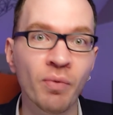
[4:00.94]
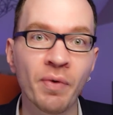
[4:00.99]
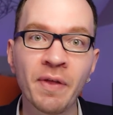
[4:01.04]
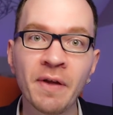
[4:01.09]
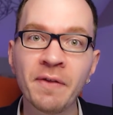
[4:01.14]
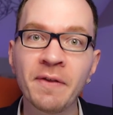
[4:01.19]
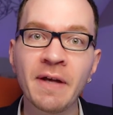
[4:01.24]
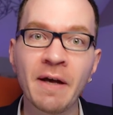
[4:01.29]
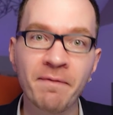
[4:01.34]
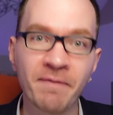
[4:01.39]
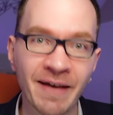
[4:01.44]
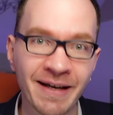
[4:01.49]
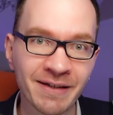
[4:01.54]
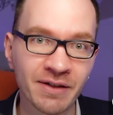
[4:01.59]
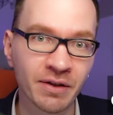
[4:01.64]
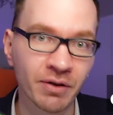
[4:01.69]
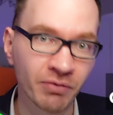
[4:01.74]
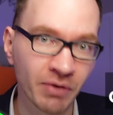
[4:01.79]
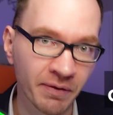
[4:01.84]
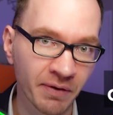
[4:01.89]
within the
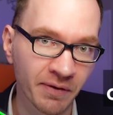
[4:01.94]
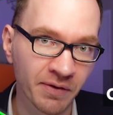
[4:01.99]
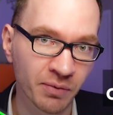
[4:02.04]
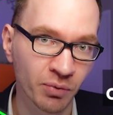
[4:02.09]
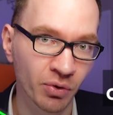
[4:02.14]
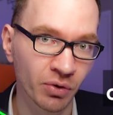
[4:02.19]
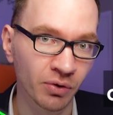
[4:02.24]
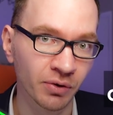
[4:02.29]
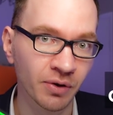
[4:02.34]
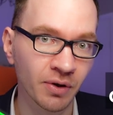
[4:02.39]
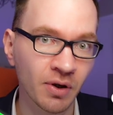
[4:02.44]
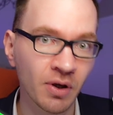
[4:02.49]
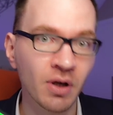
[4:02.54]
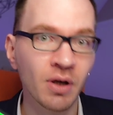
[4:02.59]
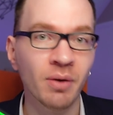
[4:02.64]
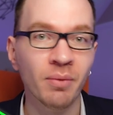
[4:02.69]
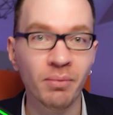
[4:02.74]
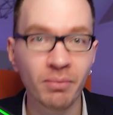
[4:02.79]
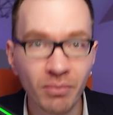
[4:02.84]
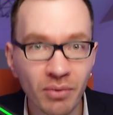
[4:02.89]
FX derivatives world,
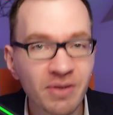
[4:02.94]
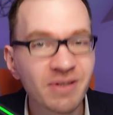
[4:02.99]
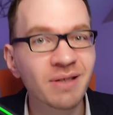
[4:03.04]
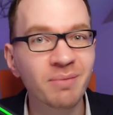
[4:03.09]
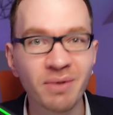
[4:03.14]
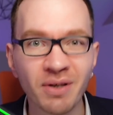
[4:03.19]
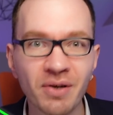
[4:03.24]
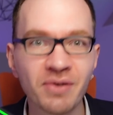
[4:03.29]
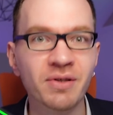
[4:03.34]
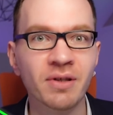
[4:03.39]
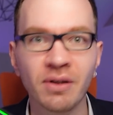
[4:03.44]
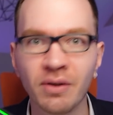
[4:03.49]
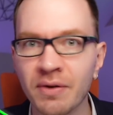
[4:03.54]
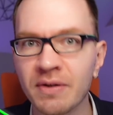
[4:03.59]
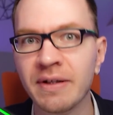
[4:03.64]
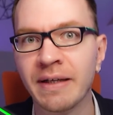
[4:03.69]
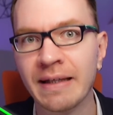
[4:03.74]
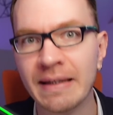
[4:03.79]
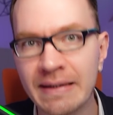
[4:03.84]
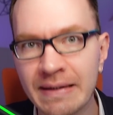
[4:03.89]
mostly because it
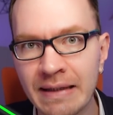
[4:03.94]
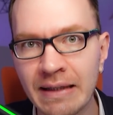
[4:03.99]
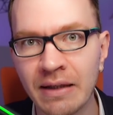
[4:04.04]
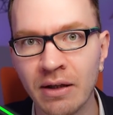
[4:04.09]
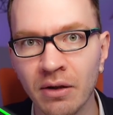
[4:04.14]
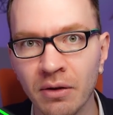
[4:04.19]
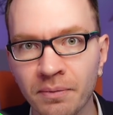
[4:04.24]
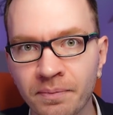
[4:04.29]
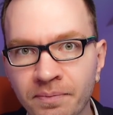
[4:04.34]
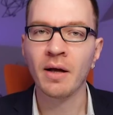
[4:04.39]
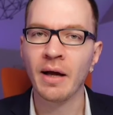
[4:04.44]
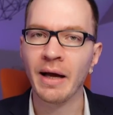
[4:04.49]
looks like a seagull.